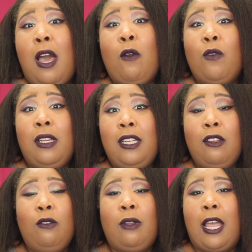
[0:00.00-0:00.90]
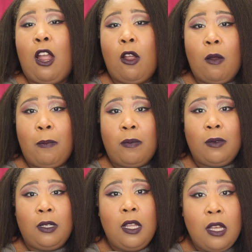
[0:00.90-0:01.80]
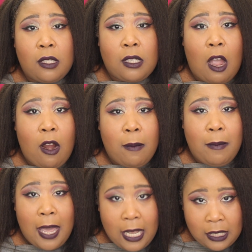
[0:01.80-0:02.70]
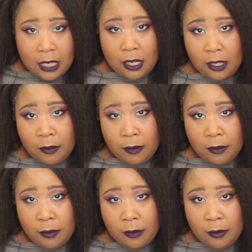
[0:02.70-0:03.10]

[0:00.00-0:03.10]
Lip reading: I really do. Like, her looks are amazing.